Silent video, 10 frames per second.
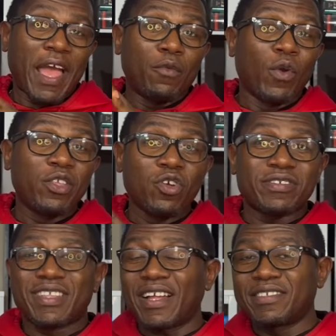And when you're
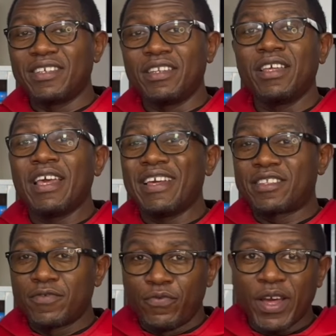starting,
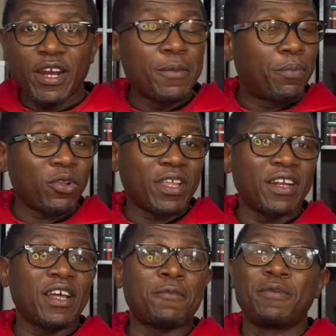it's very
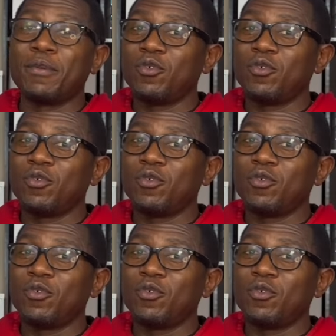important that